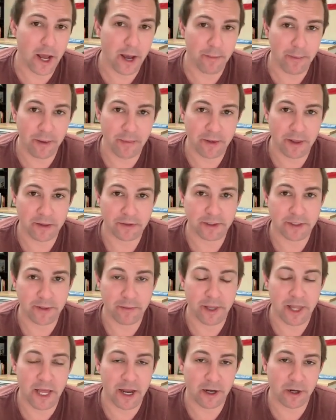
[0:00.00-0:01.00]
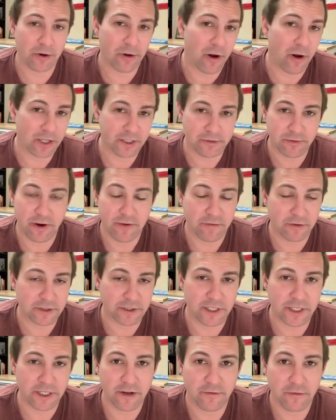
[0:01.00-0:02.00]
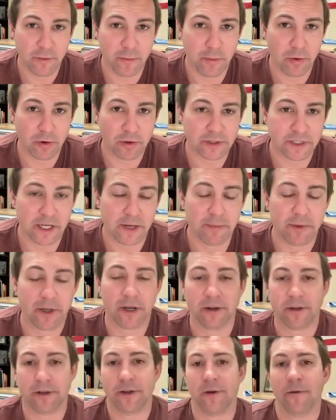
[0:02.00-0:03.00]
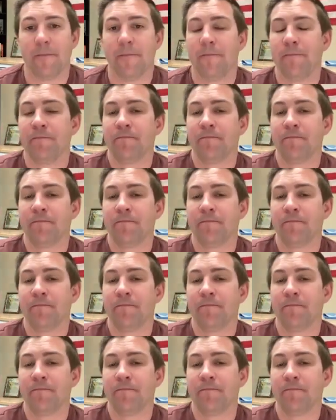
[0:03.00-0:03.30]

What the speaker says: maybe there's some of that cross-referencing of reports that can be done too.